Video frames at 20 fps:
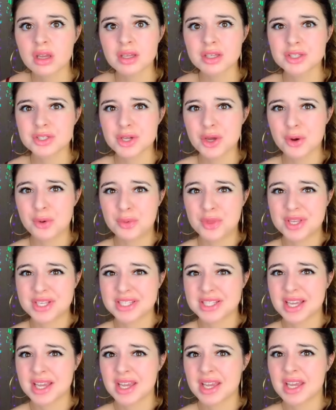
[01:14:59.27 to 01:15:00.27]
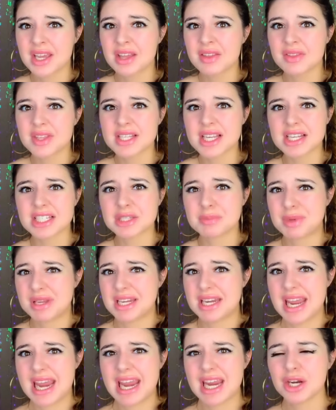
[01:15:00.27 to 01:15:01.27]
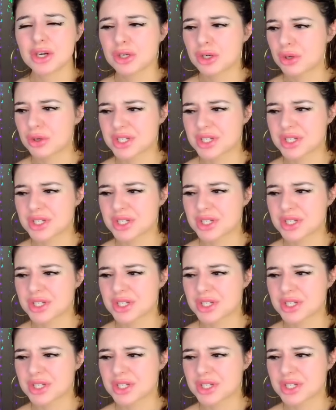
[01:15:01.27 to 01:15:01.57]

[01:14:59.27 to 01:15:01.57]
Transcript: No, this has to be an error or